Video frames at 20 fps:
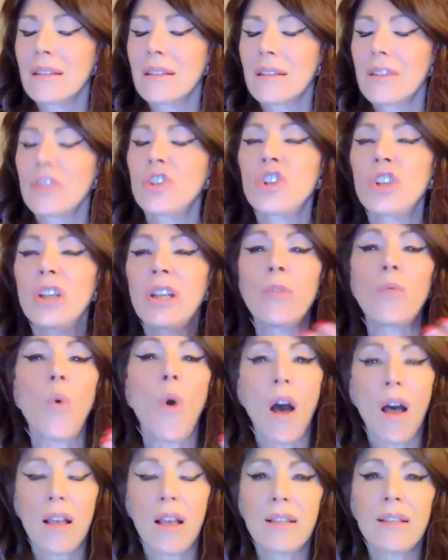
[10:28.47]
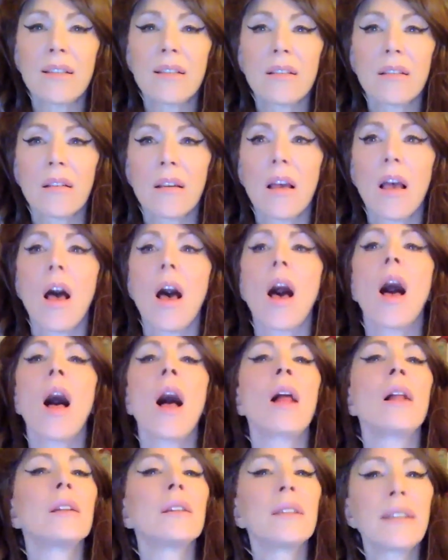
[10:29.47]
She was
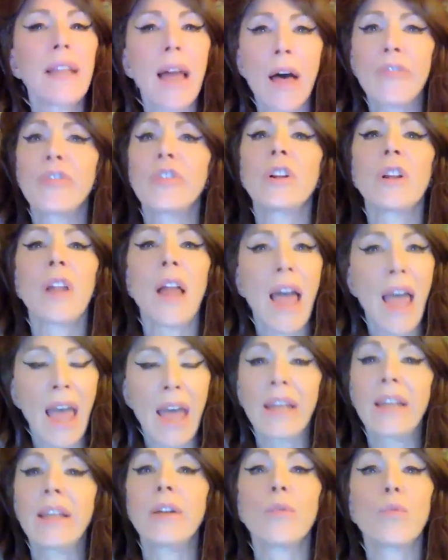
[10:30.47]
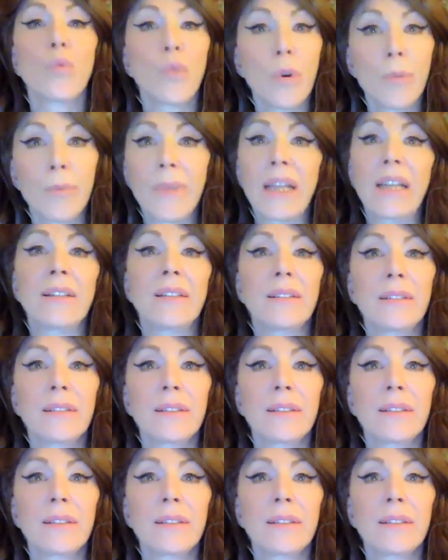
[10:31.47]
a level-headed woman